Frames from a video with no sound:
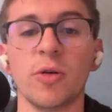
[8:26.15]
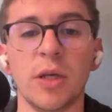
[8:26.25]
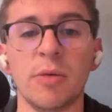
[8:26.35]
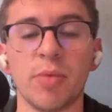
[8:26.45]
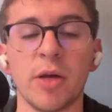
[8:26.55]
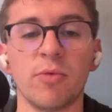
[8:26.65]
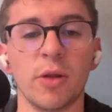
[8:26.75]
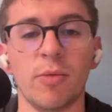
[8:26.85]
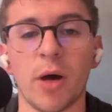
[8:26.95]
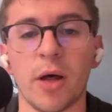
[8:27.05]
He played
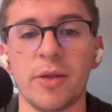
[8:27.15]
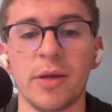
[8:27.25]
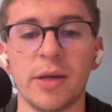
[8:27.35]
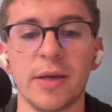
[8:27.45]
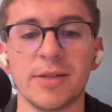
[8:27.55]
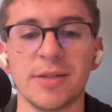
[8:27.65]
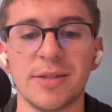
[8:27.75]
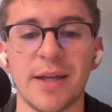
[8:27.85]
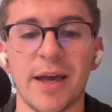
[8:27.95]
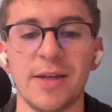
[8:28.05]
really well, I think, against
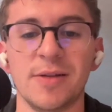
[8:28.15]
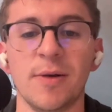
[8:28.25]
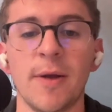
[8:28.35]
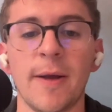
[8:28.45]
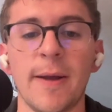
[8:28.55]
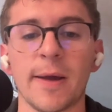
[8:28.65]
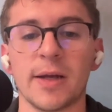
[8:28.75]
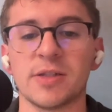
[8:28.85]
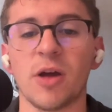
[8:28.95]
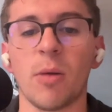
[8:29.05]
Cincinnati, and
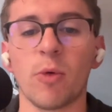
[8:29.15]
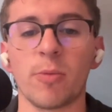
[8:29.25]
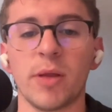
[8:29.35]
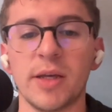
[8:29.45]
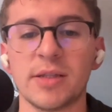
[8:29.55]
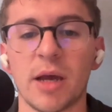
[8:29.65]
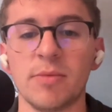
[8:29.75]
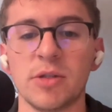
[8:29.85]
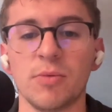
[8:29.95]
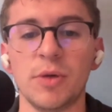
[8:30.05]
kind of found more playing
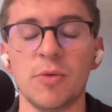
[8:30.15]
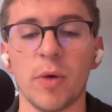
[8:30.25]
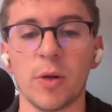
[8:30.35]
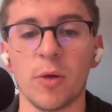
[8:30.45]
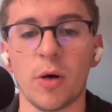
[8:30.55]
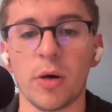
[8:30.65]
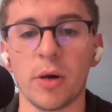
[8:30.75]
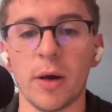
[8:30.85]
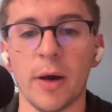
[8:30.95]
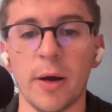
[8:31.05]
time as the week went along.